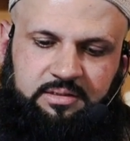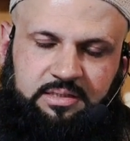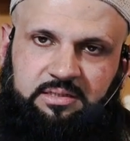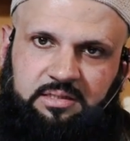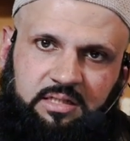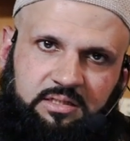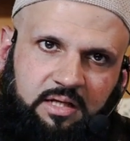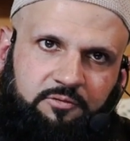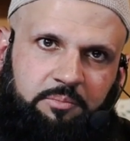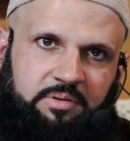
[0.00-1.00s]

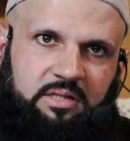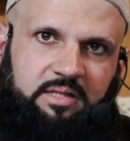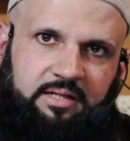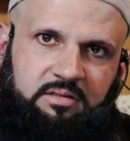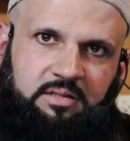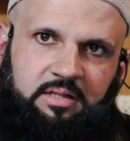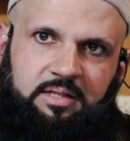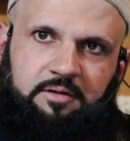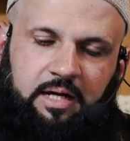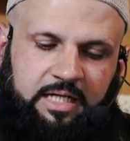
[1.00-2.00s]
Tastaksir from kathir,
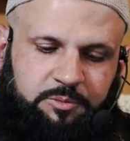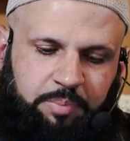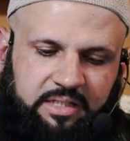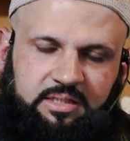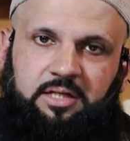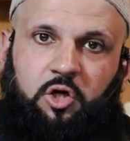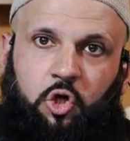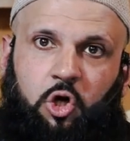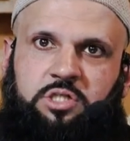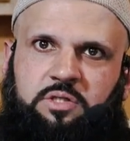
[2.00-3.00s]
expecting
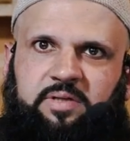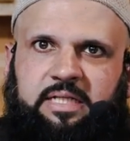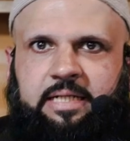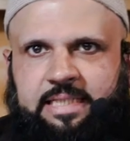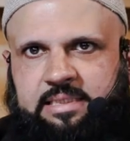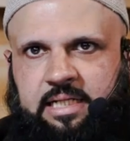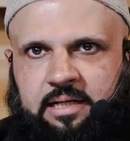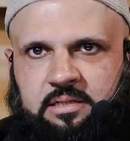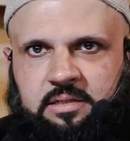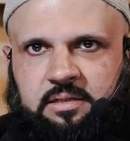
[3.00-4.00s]
lots of increase in
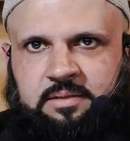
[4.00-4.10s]
it.